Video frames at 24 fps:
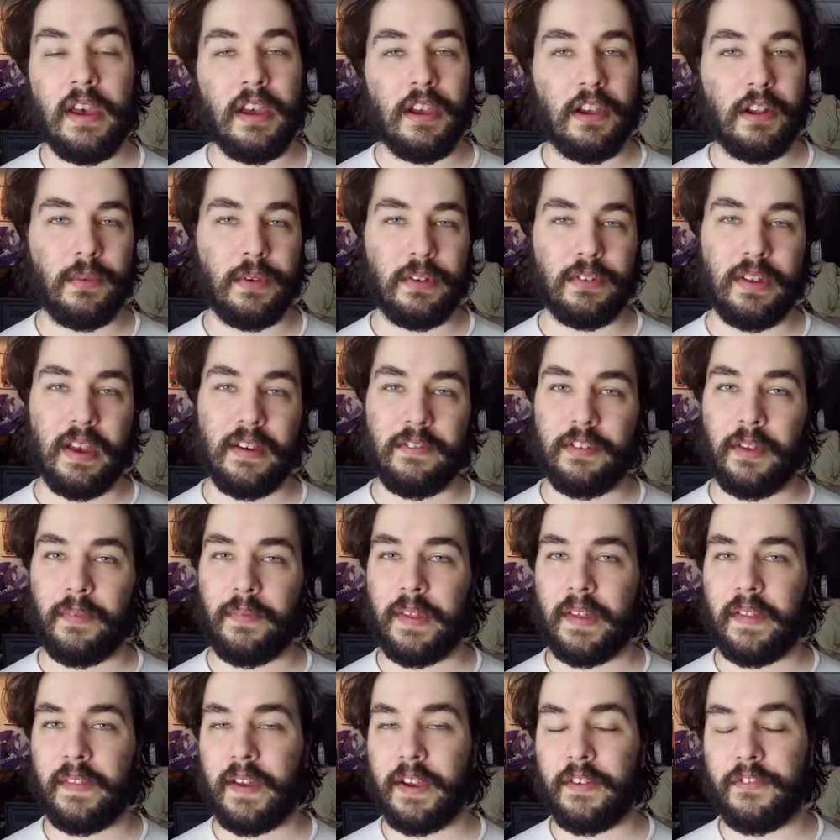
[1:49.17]
And we used to have
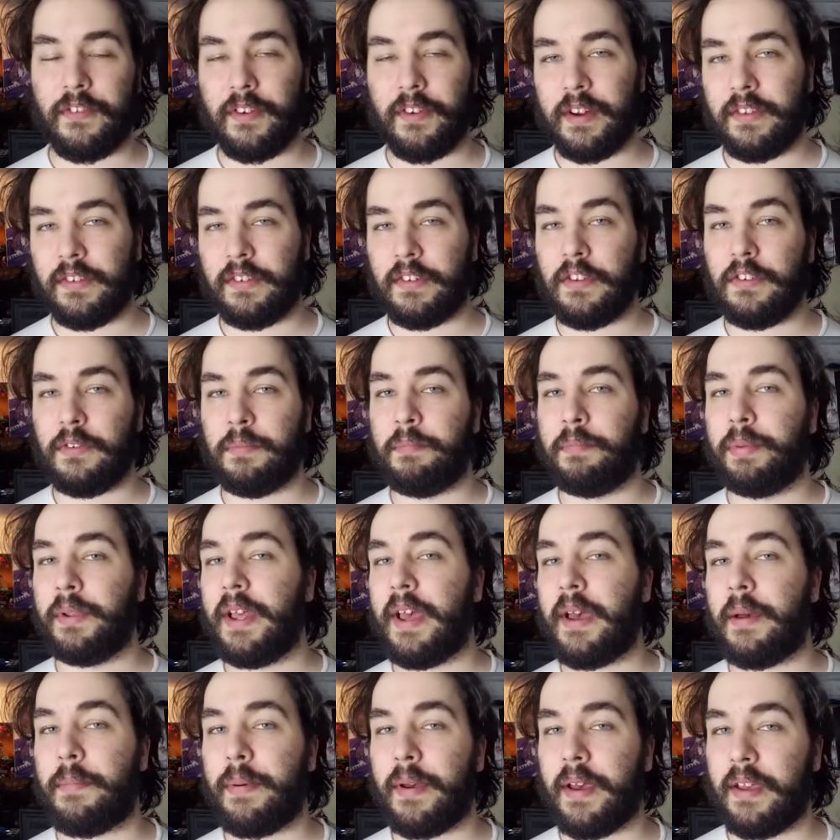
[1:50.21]
something like, for instance, Blip